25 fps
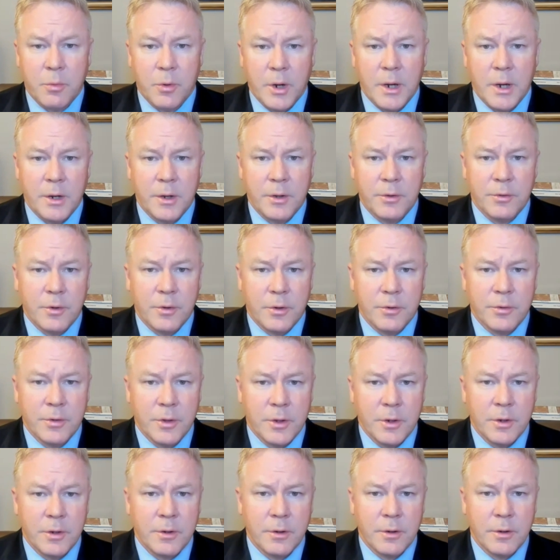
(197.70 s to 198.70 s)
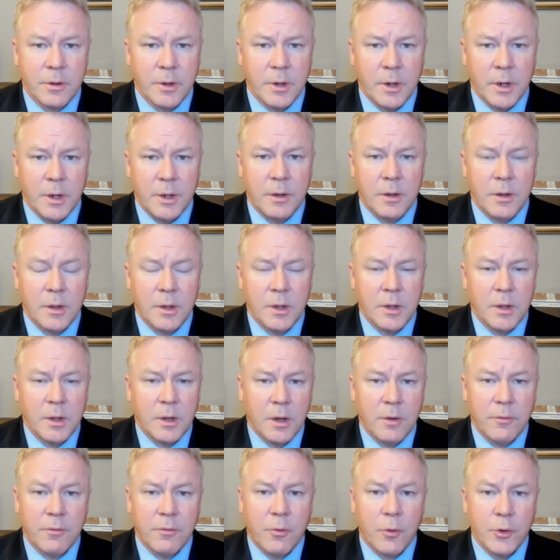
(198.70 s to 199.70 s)
Brown as our senator, and
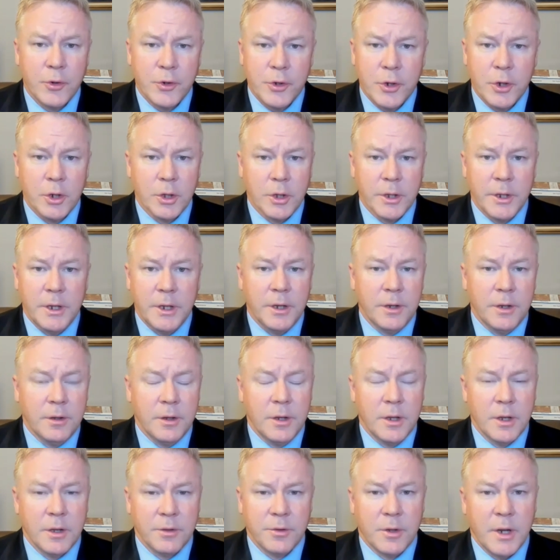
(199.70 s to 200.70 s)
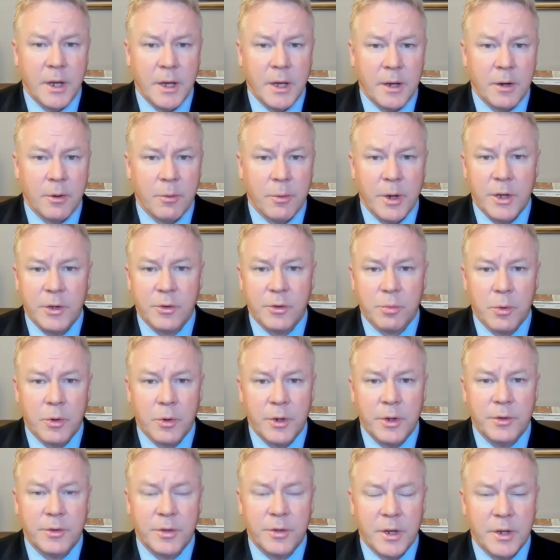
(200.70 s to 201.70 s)
unfortunately, he, he hasn't had a race where
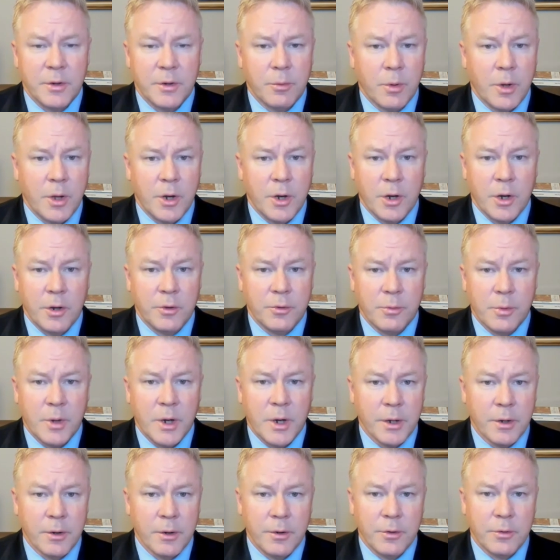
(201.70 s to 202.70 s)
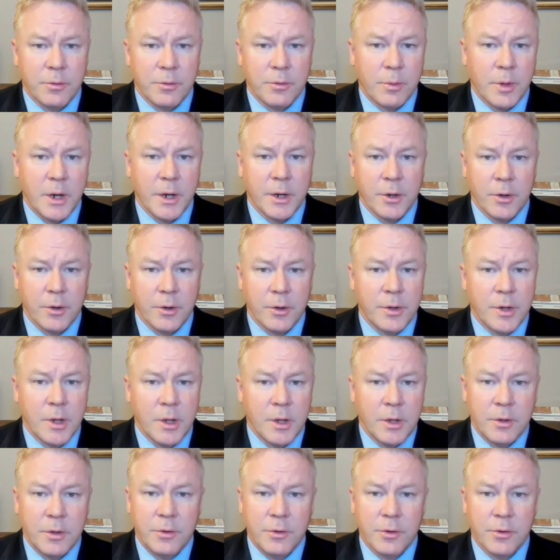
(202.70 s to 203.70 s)
he's had to run on his record. His record,
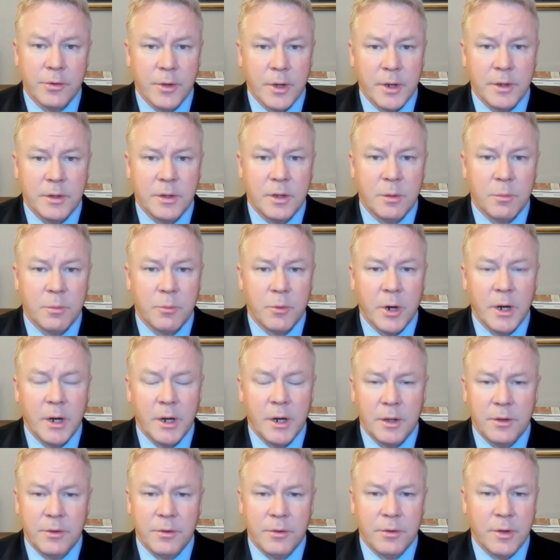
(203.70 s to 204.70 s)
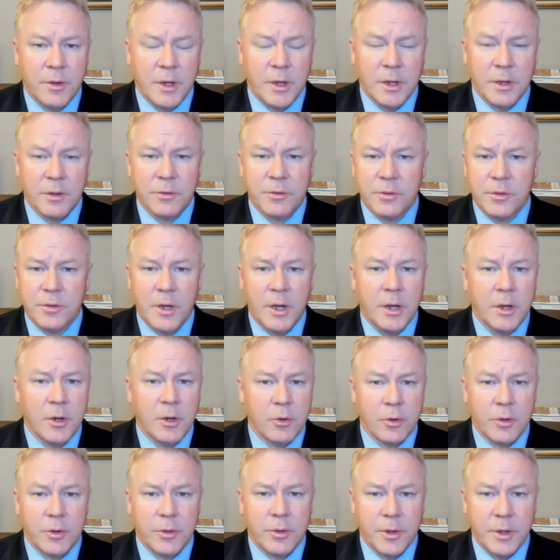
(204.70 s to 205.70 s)
just like Tim Ryan's, they can say
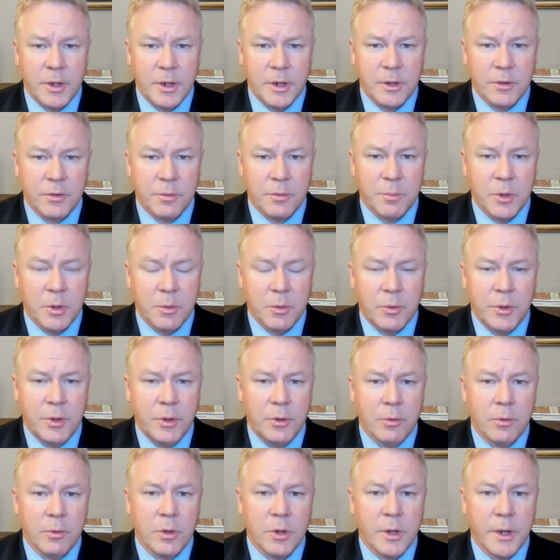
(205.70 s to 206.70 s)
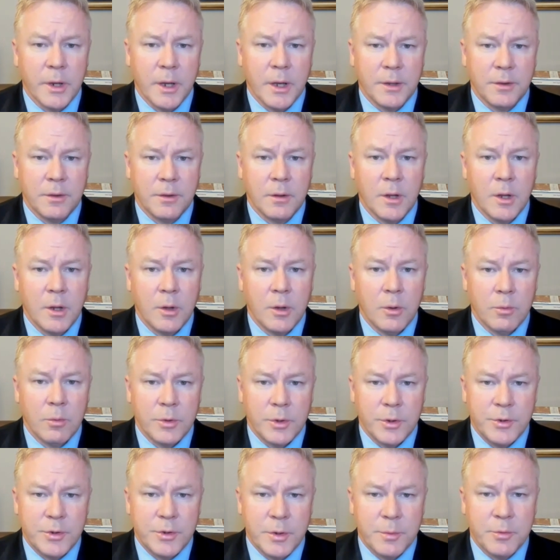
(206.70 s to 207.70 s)
good things, but when you look at when
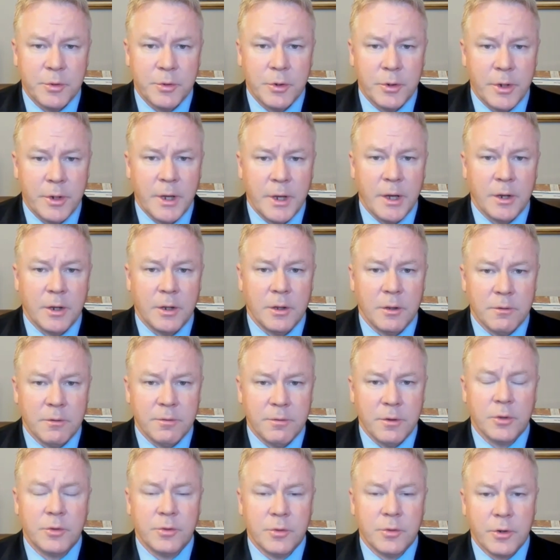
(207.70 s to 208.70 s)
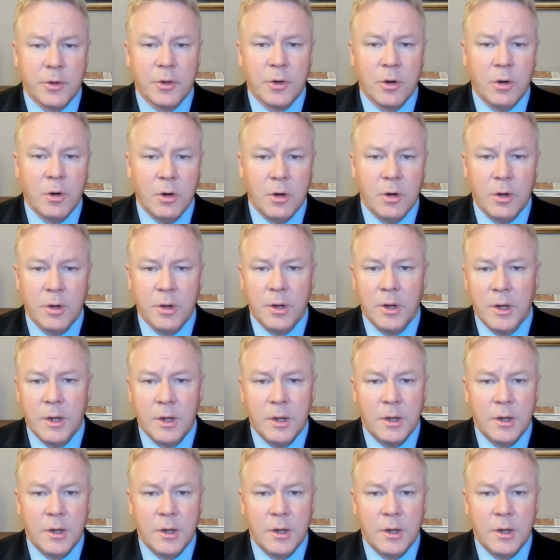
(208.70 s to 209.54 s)
the chips are down and the votes are called,